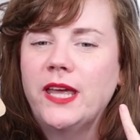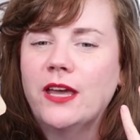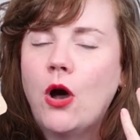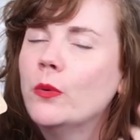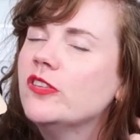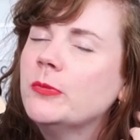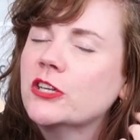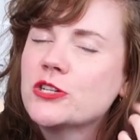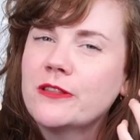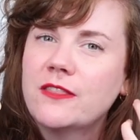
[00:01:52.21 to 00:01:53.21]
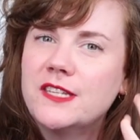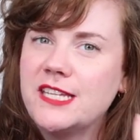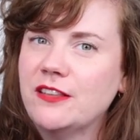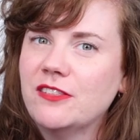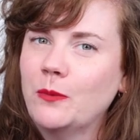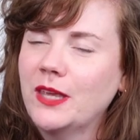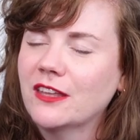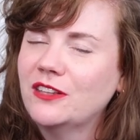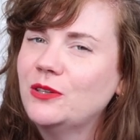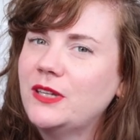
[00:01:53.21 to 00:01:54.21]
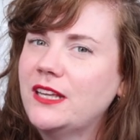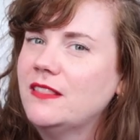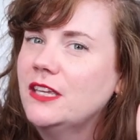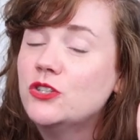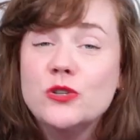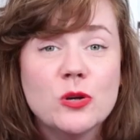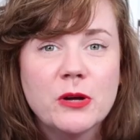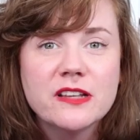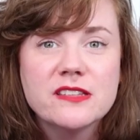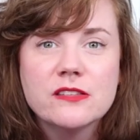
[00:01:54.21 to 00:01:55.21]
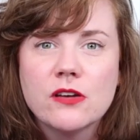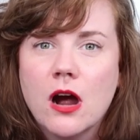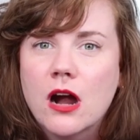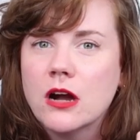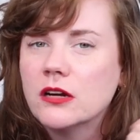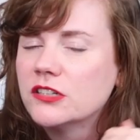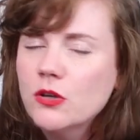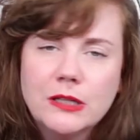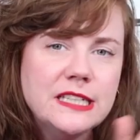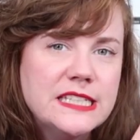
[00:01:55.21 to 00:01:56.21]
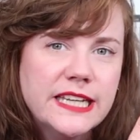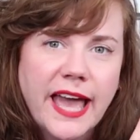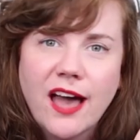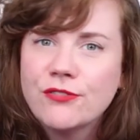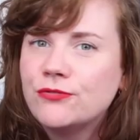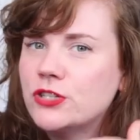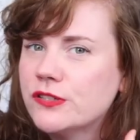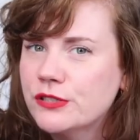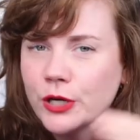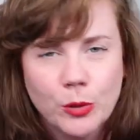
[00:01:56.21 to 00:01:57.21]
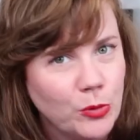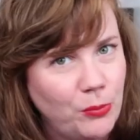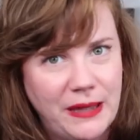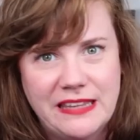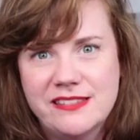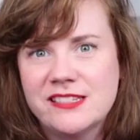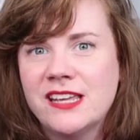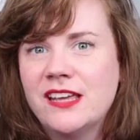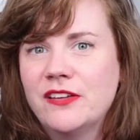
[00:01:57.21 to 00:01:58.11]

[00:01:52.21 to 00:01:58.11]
We always make sure that the teas that we include in the junior boxes are totally decaf, just herbal based,